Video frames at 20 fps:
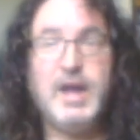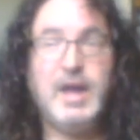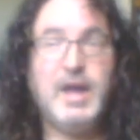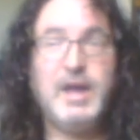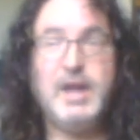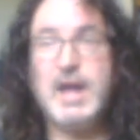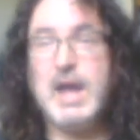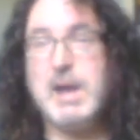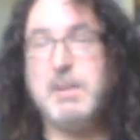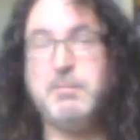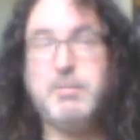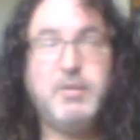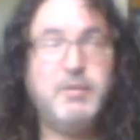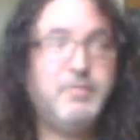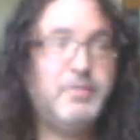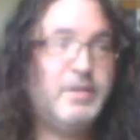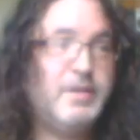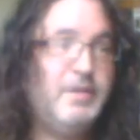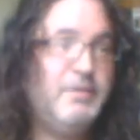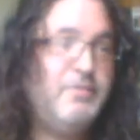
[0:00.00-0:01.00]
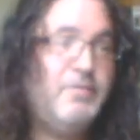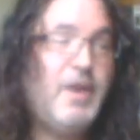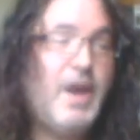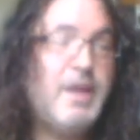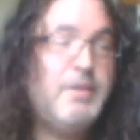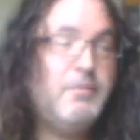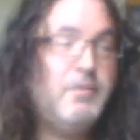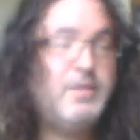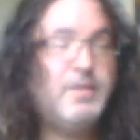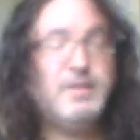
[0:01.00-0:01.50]
I'm perfectly fine with
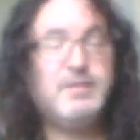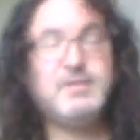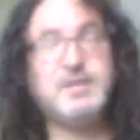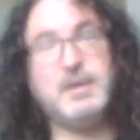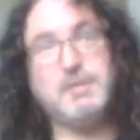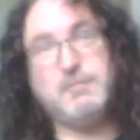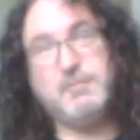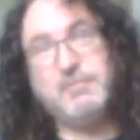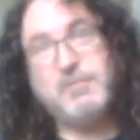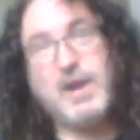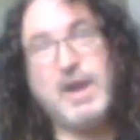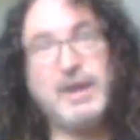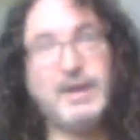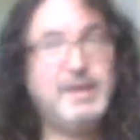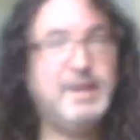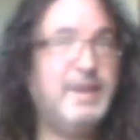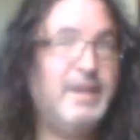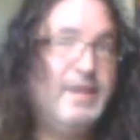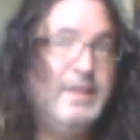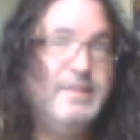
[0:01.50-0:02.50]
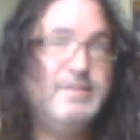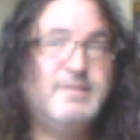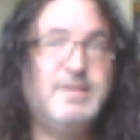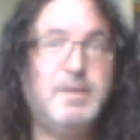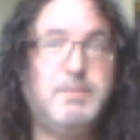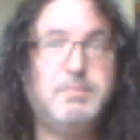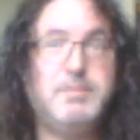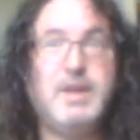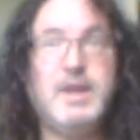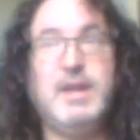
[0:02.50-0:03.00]
this, and I'm fine getting this
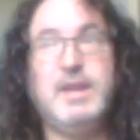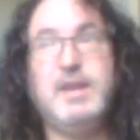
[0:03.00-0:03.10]
update.